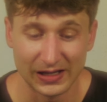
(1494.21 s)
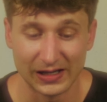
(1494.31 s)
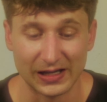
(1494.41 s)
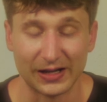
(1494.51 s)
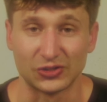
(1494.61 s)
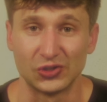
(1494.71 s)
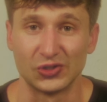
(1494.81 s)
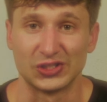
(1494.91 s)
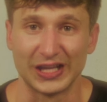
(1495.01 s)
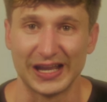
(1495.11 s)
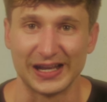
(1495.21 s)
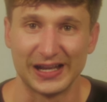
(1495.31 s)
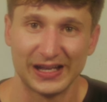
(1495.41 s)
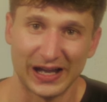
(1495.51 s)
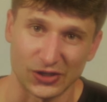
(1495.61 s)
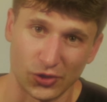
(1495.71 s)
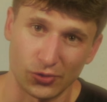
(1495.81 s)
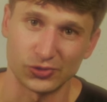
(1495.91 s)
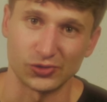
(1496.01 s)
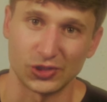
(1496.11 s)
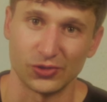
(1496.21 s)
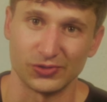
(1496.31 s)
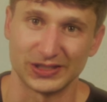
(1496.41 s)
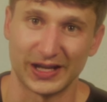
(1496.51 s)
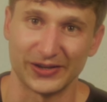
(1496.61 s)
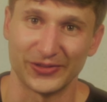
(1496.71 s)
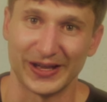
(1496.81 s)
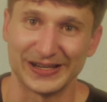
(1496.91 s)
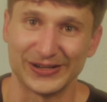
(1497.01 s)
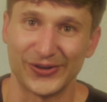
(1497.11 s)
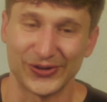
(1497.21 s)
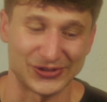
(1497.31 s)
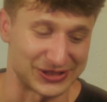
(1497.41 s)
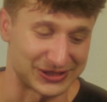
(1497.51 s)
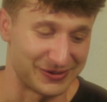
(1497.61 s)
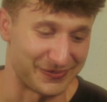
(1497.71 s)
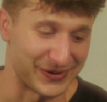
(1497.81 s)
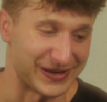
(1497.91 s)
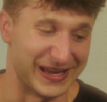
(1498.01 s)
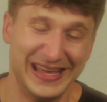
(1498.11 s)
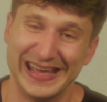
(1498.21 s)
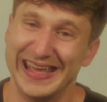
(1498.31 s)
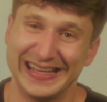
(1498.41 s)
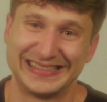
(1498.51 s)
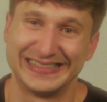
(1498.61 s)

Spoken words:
And I was gonna say, I told you so, designer, that I need larges, but it's